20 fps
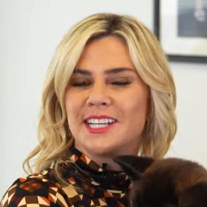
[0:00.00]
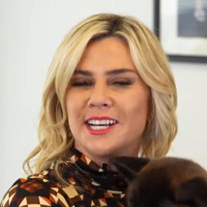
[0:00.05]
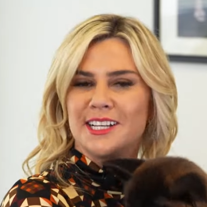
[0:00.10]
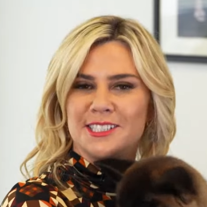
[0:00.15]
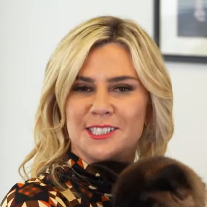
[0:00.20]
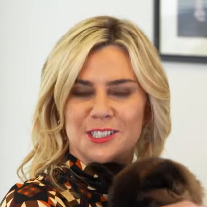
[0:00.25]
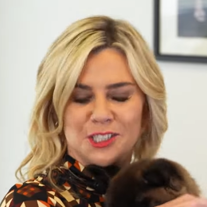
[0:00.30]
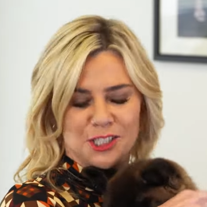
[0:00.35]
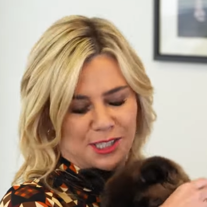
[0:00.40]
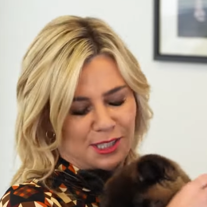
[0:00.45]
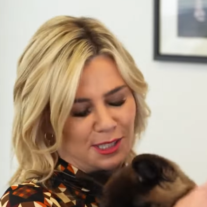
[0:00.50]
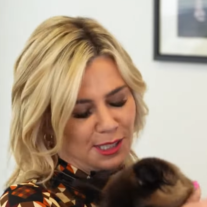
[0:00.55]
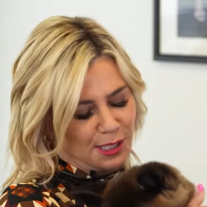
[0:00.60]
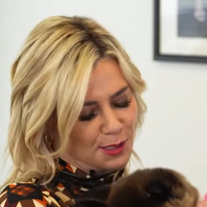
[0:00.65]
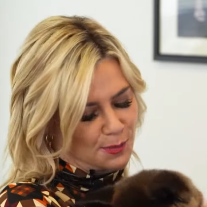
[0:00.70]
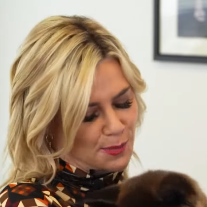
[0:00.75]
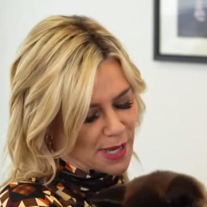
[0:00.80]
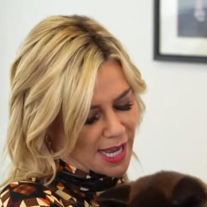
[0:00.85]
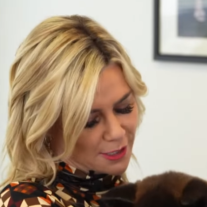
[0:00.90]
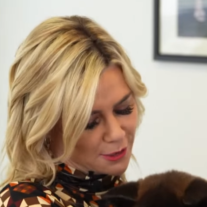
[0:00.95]
us just
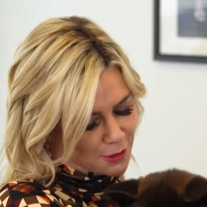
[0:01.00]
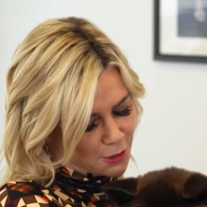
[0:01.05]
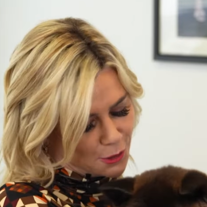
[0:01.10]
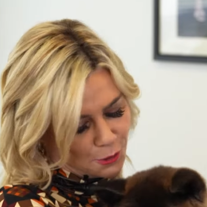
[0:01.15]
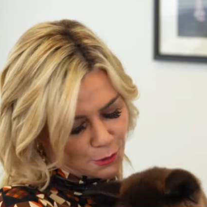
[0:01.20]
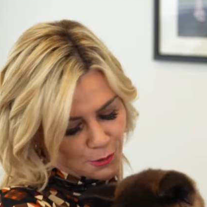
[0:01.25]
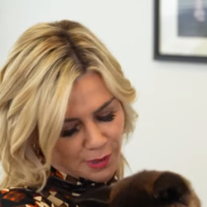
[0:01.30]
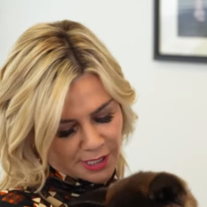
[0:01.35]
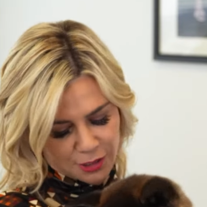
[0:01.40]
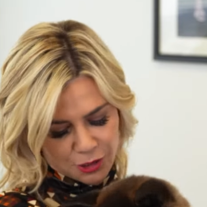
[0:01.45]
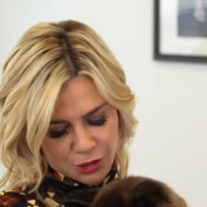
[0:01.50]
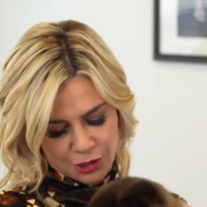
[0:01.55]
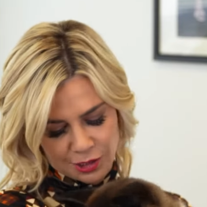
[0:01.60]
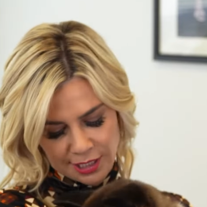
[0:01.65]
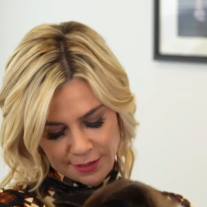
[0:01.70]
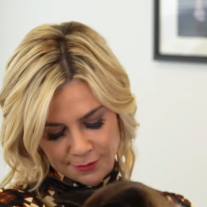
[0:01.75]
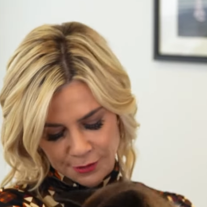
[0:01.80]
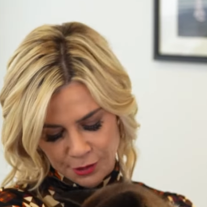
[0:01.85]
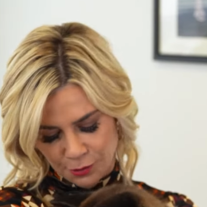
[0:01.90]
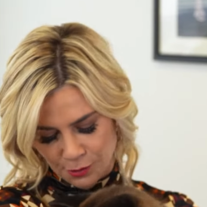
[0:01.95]
these past 2 weeks. She
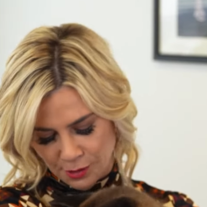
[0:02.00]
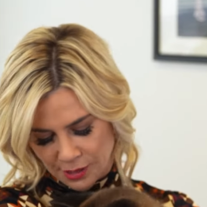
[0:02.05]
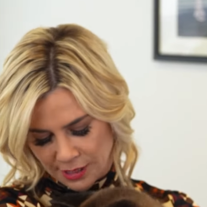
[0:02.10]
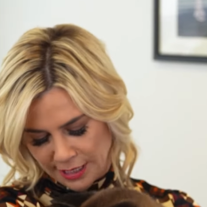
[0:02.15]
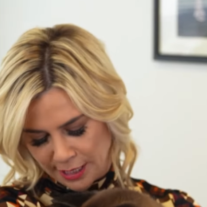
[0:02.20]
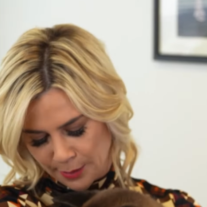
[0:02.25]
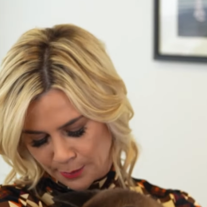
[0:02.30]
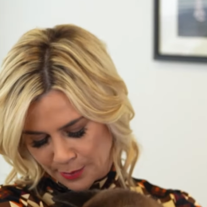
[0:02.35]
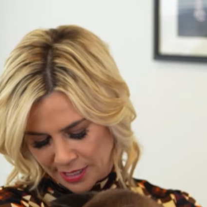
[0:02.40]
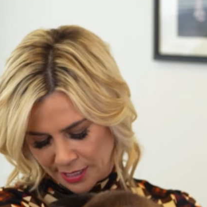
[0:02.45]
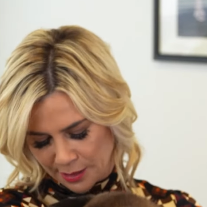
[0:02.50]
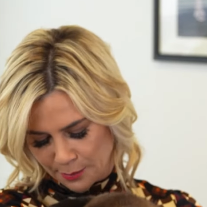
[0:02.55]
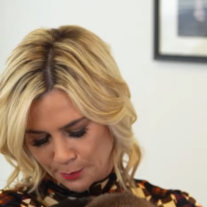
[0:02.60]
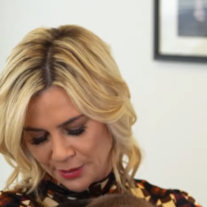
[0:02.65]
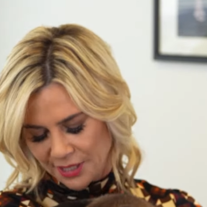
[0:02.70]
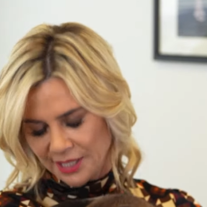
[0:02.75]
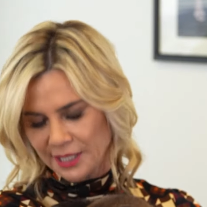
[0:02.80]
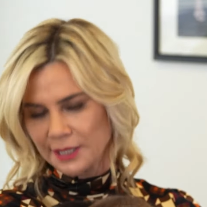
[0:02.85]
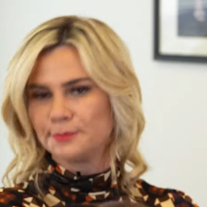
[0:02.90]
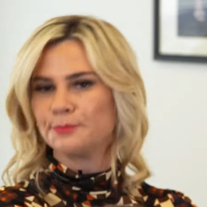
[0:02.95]
loves to sleep and pee.